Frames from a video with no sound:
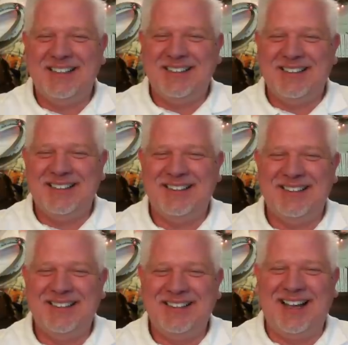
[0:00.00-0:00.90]

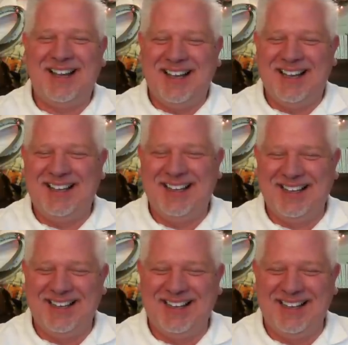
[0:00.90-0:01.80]

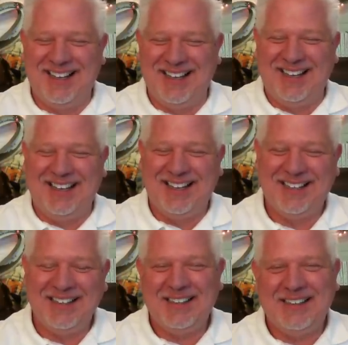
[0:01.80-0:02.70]

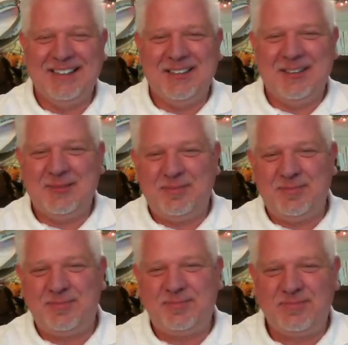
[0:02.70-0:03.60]

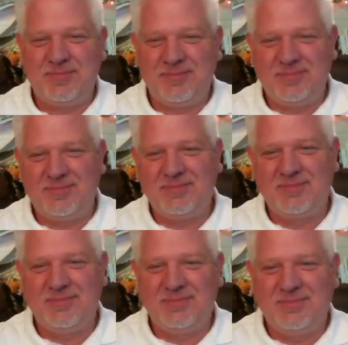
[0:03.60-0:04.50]

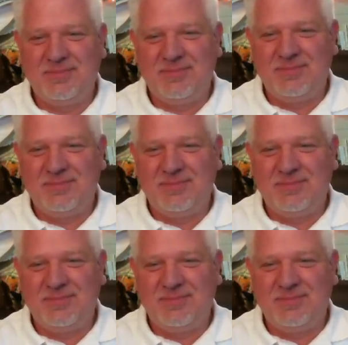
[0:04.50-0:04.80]
(silent)